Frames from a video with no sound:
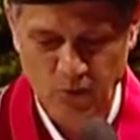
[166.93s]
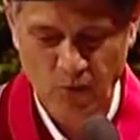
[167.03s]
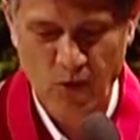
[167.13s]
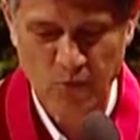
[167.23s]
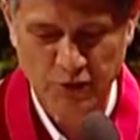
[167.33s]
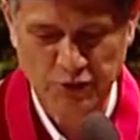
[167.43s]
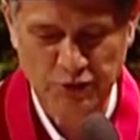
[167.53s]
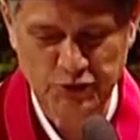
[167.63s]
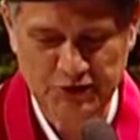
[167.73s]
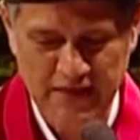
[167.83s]
what we
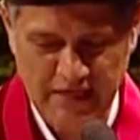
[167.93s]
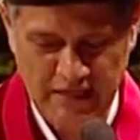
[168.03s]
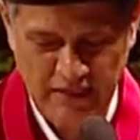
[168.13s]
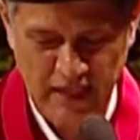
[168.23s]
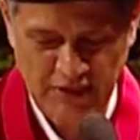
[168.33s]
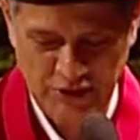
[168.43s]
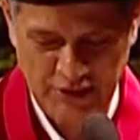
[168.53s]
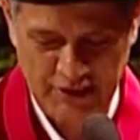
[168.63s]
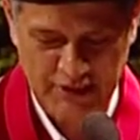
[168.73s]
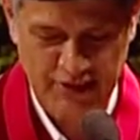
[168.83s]
could do
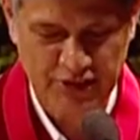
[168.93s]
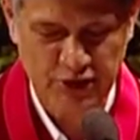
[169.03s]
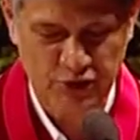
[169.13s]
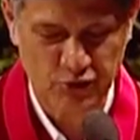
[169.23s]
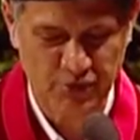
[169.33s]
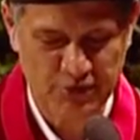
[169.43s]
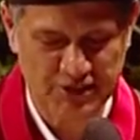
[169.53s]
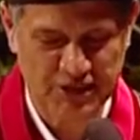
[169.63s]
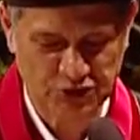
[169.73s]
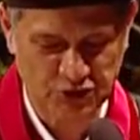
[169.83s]
technologically to a
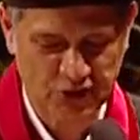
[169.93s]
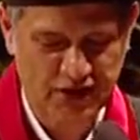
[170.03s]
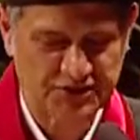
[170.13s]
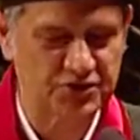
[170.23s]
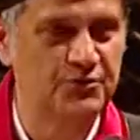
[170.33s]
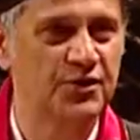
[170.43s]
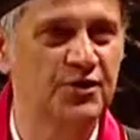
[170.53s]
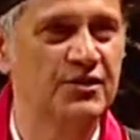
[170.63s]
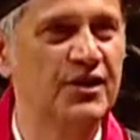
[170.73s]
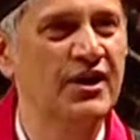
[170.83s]
potential
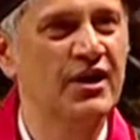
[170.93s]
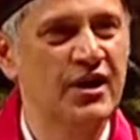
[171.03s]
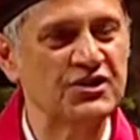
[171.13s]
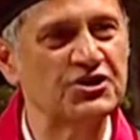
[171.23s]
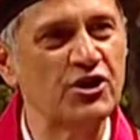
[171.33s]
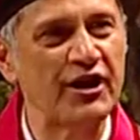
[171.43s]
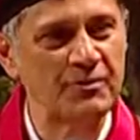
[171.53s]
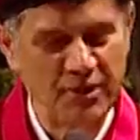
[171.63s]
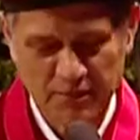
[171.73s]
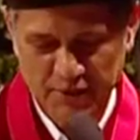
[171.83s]
customer, a
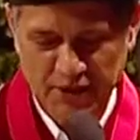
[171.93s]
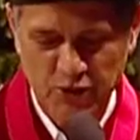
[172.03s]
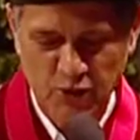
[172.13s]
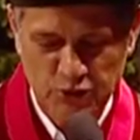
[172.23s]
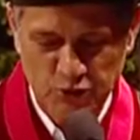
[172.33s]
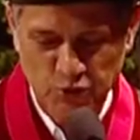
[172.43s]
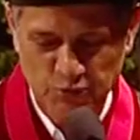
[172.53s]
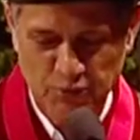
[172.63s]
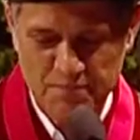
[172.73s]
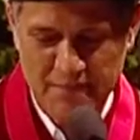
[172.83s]
startup company called
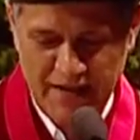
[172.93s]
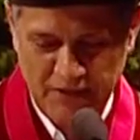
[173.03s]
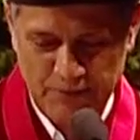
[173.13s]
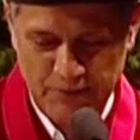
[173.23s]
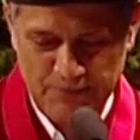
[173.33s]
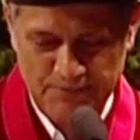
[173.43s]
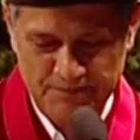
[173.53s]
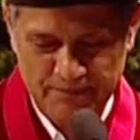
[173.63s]
Newport Medical,